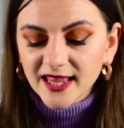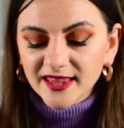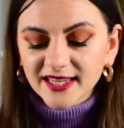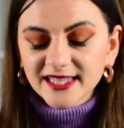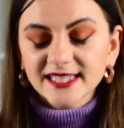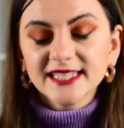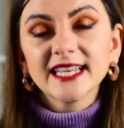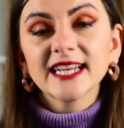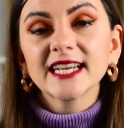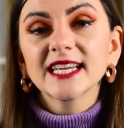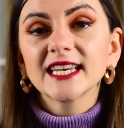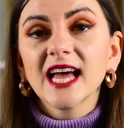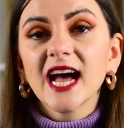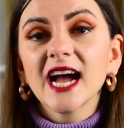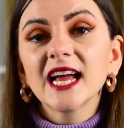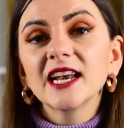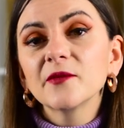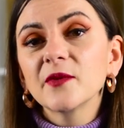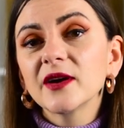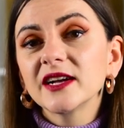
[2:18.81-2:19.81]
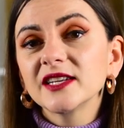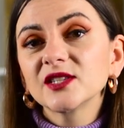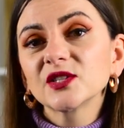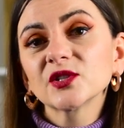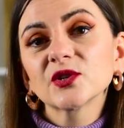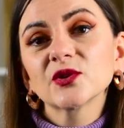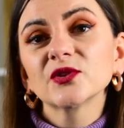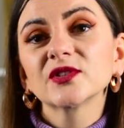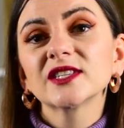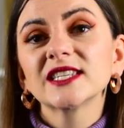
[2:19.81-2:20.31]
The second item I
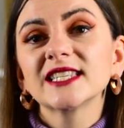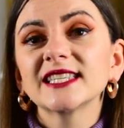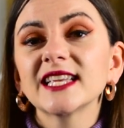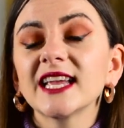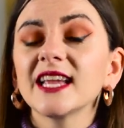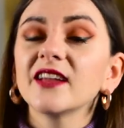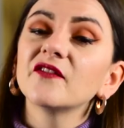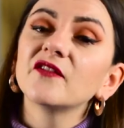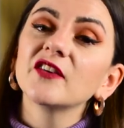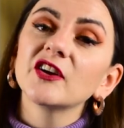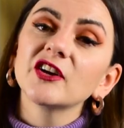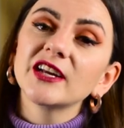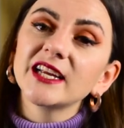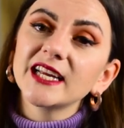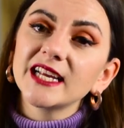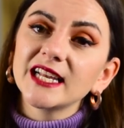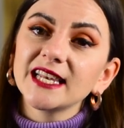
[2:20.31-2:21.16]
sold is a very